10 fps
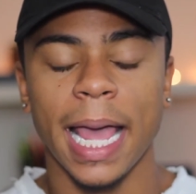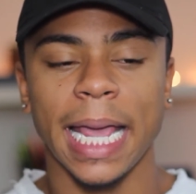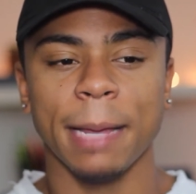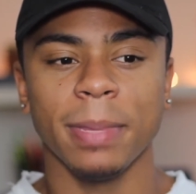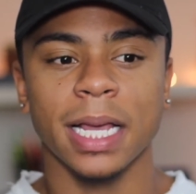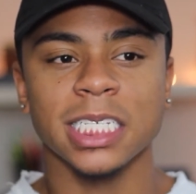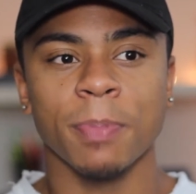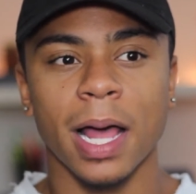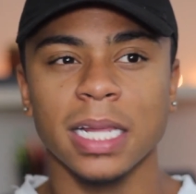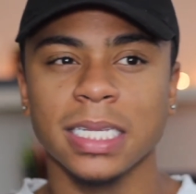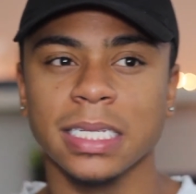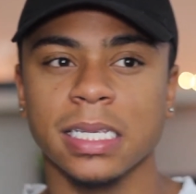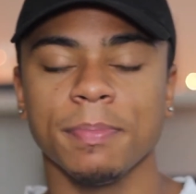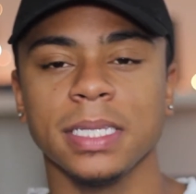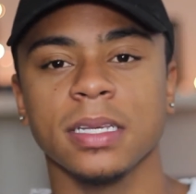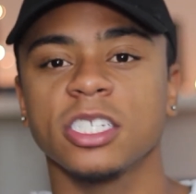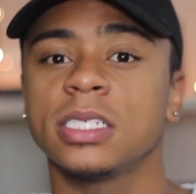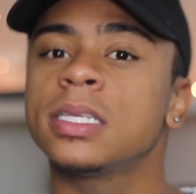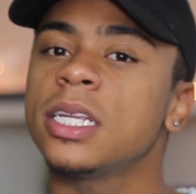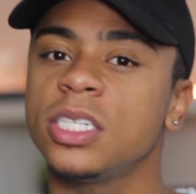and because politics can be such
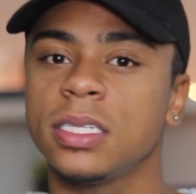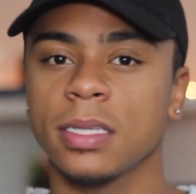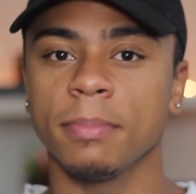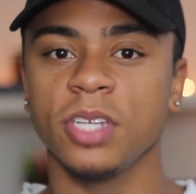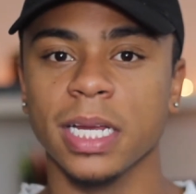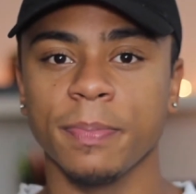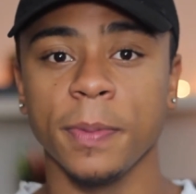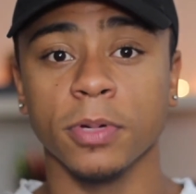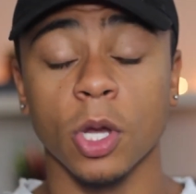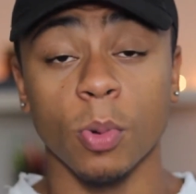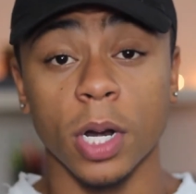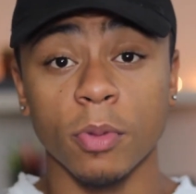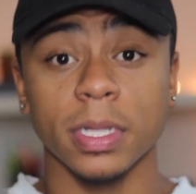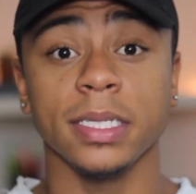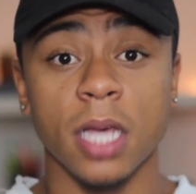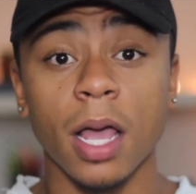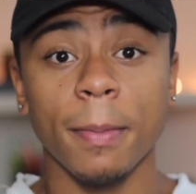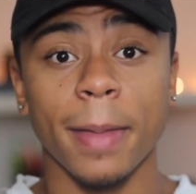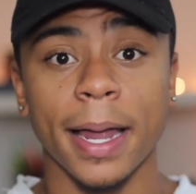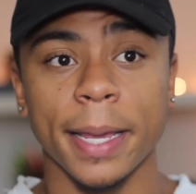a touchy subject, people don't want to really talk
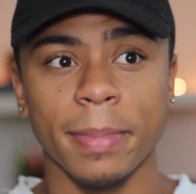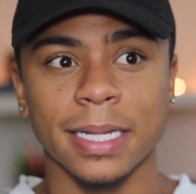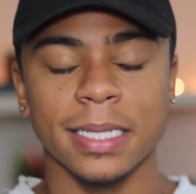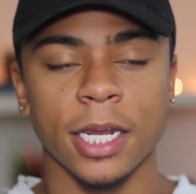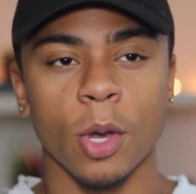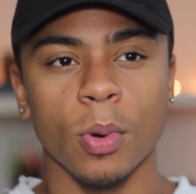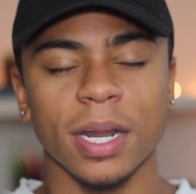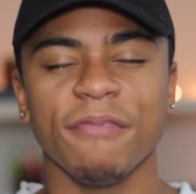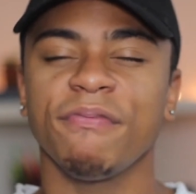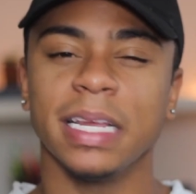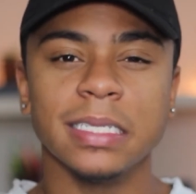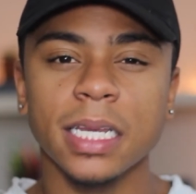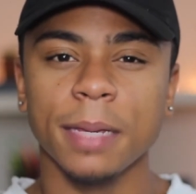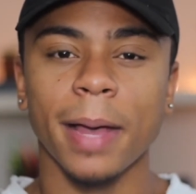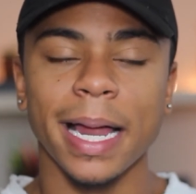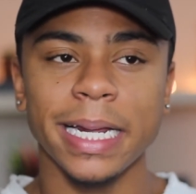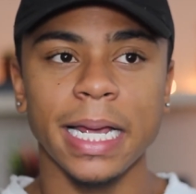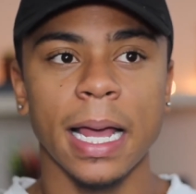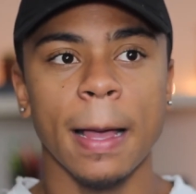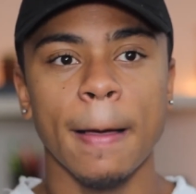about it because they don't want to offend
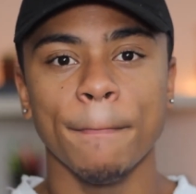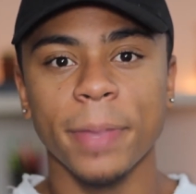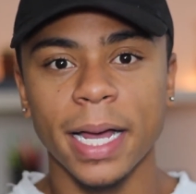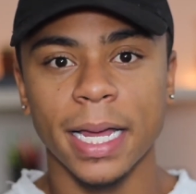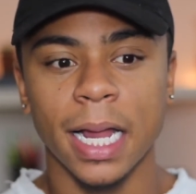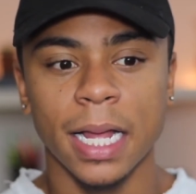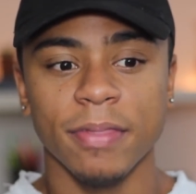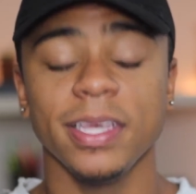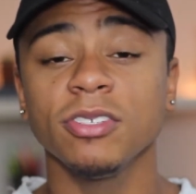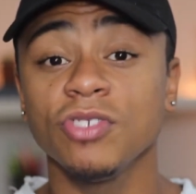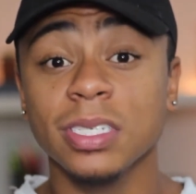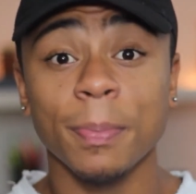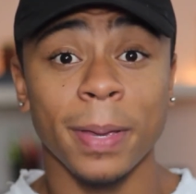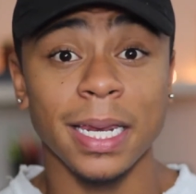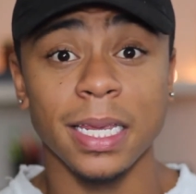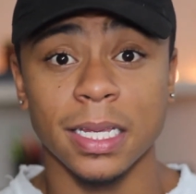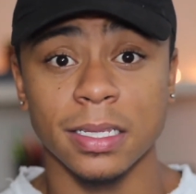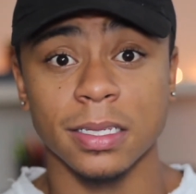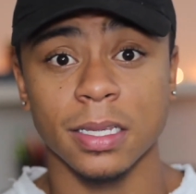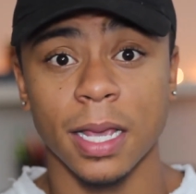anybody. But these are just
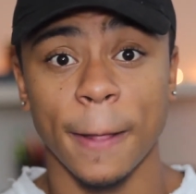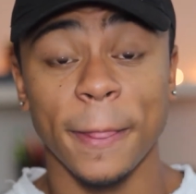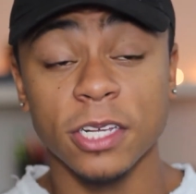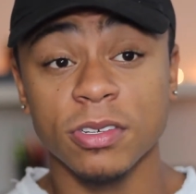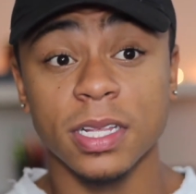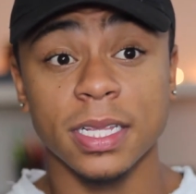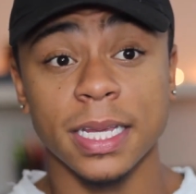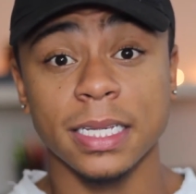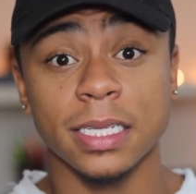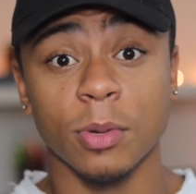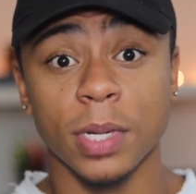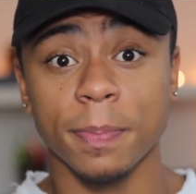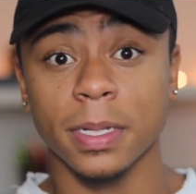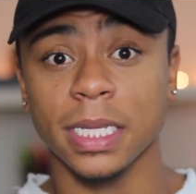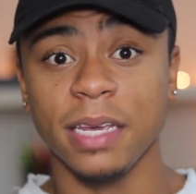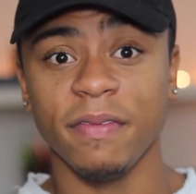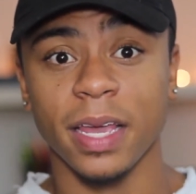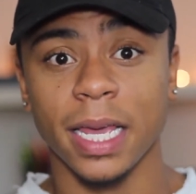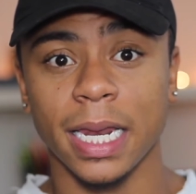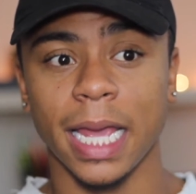opinions. These are the things that we believe
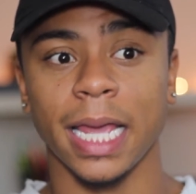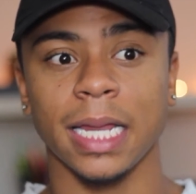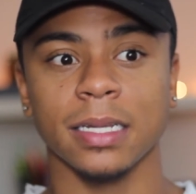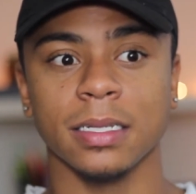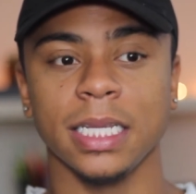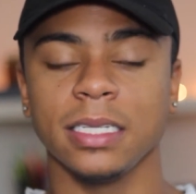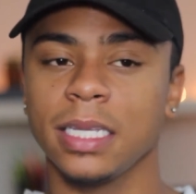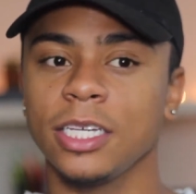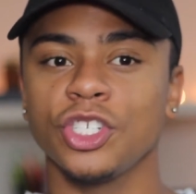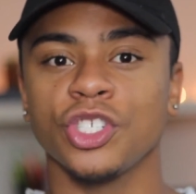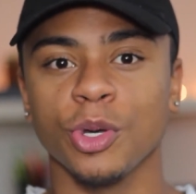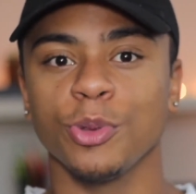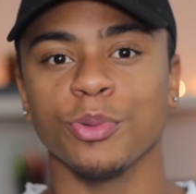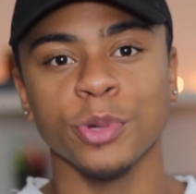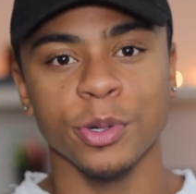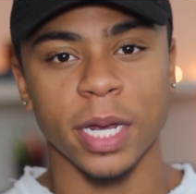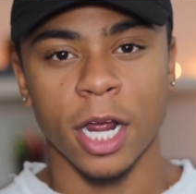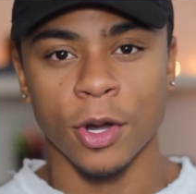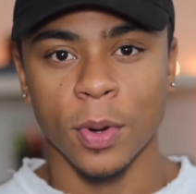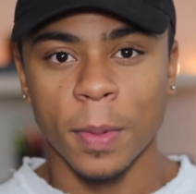in, and these things show through in
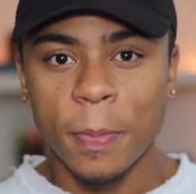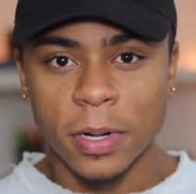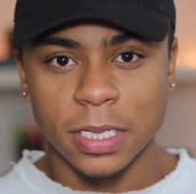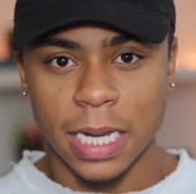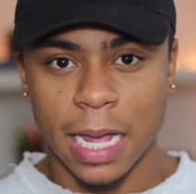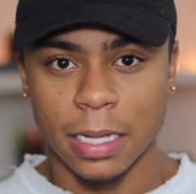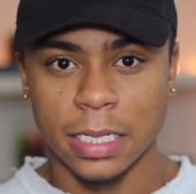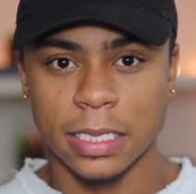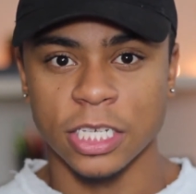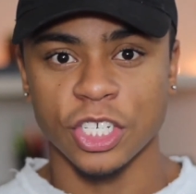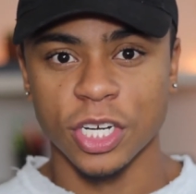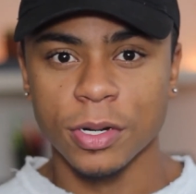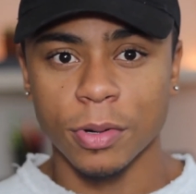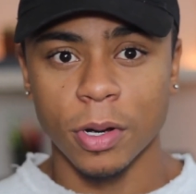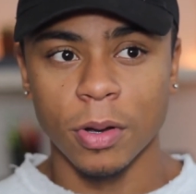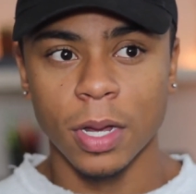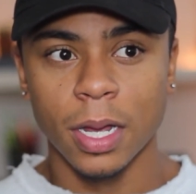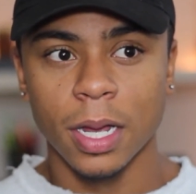our normal personalities in general.